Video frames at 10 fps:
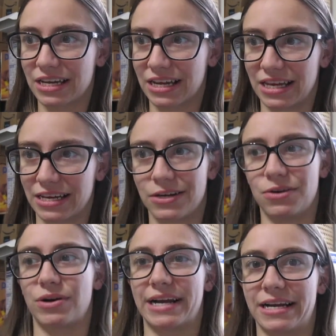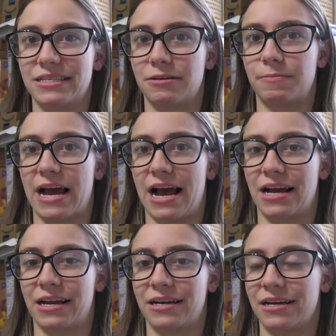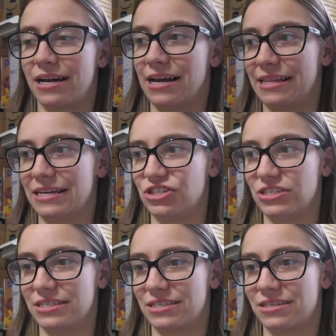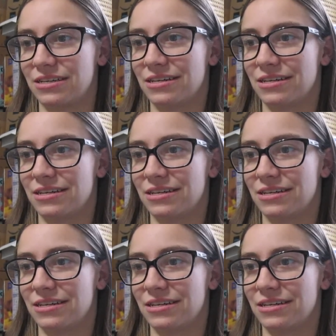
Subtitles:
in like an organza bag and then just